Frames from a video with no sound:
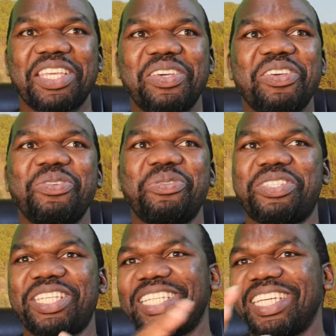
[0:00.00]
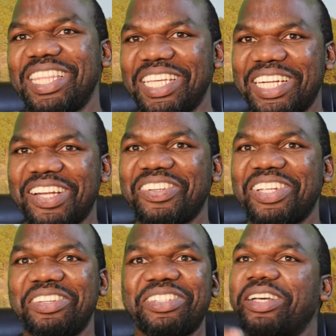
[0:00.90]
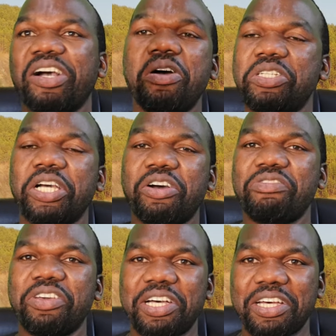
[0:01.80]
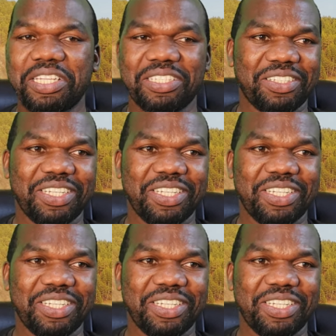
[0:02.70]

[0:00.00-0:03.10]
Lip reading: You were sitting in the crowd, and it was like, oh, take off your hat,